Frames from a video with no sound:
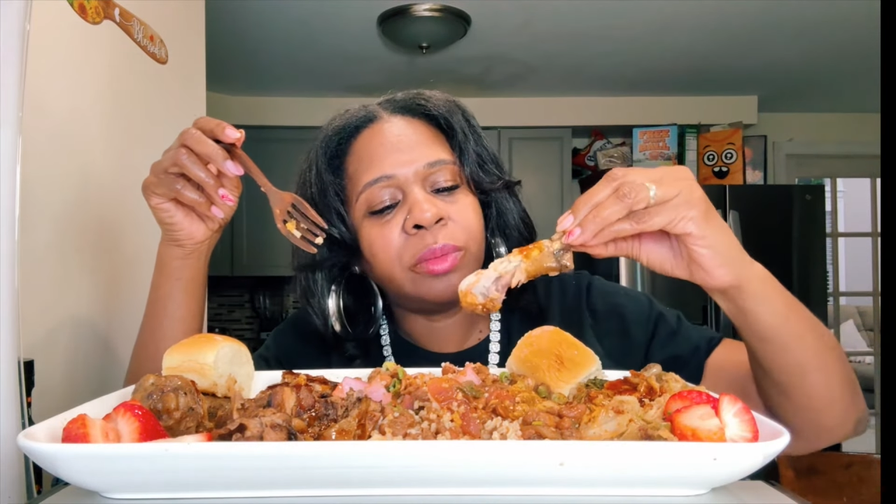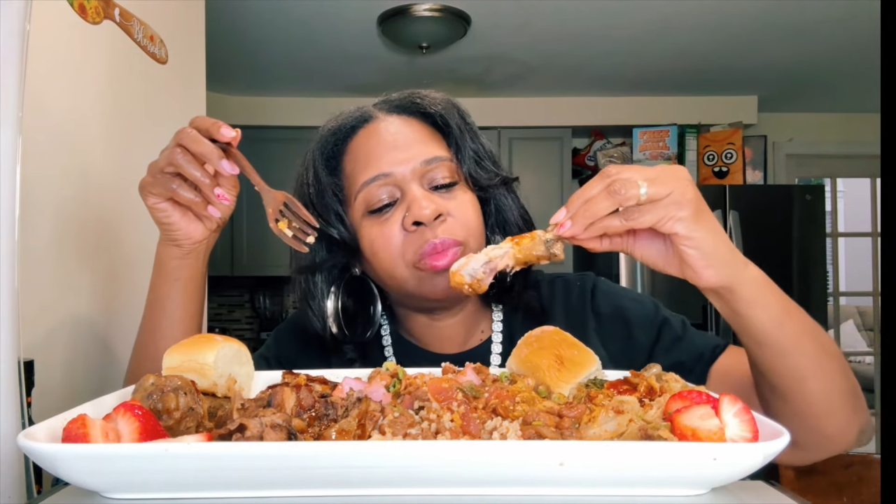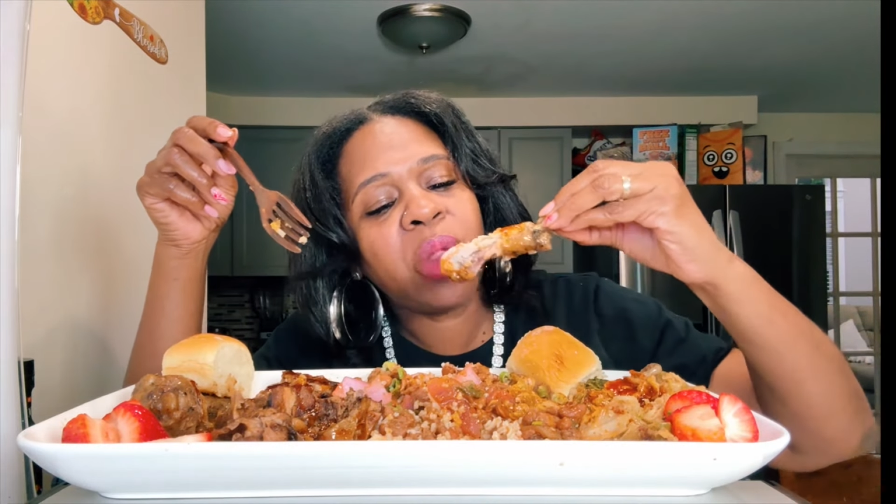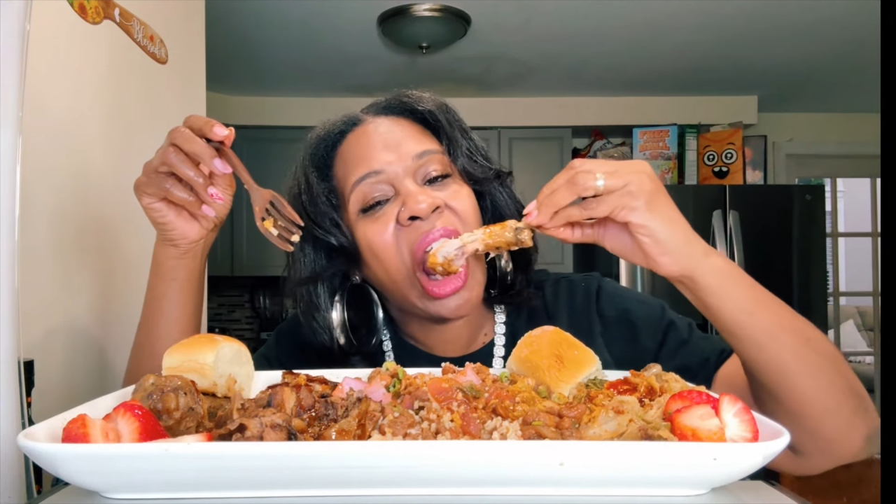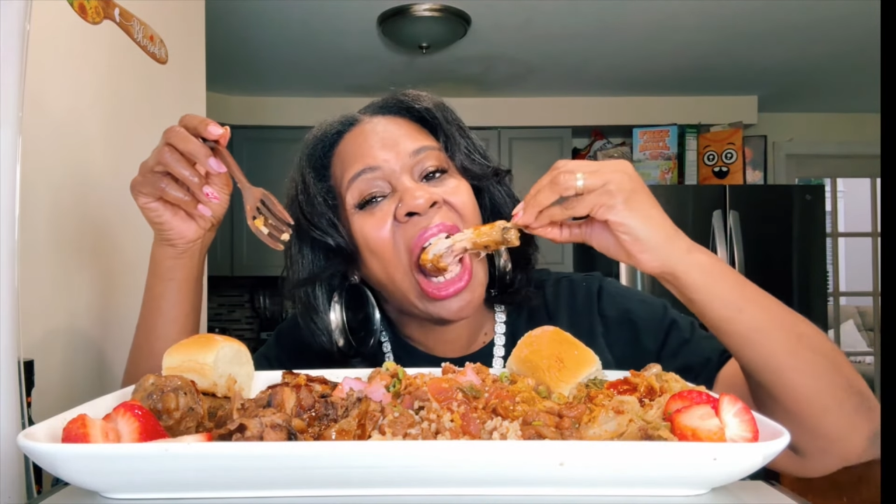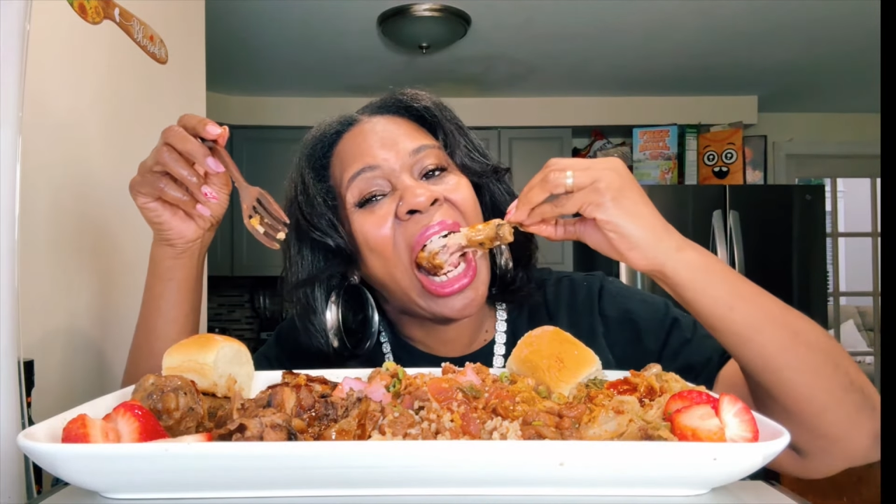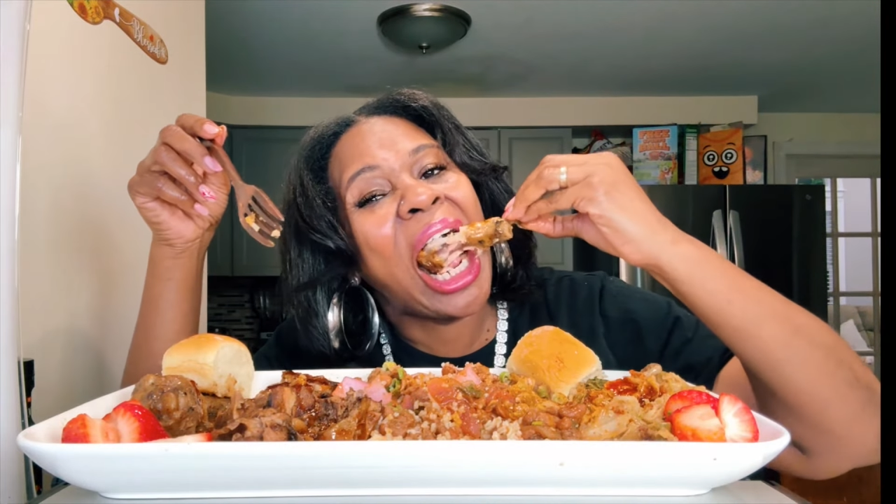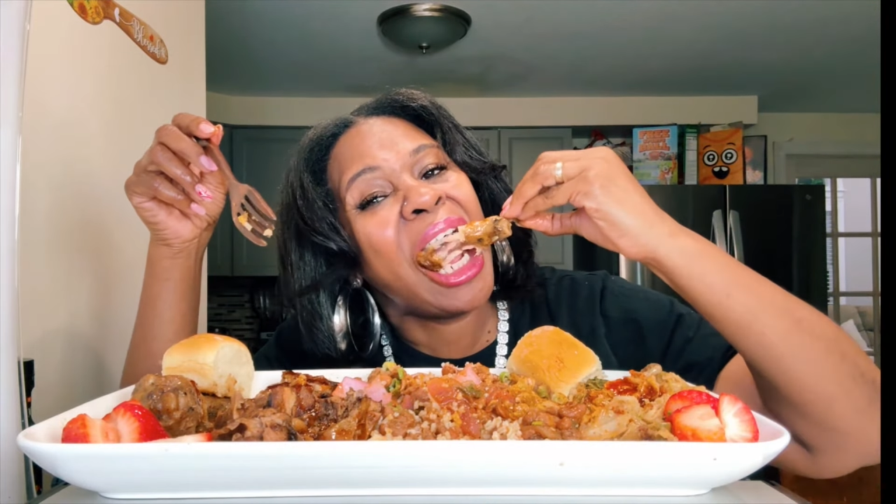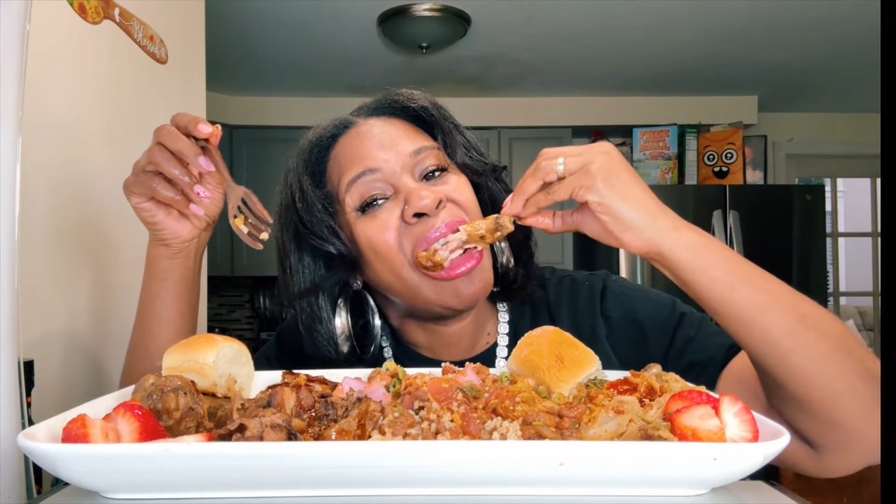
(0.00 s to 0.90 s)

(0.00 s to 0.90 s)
Mm-hmm.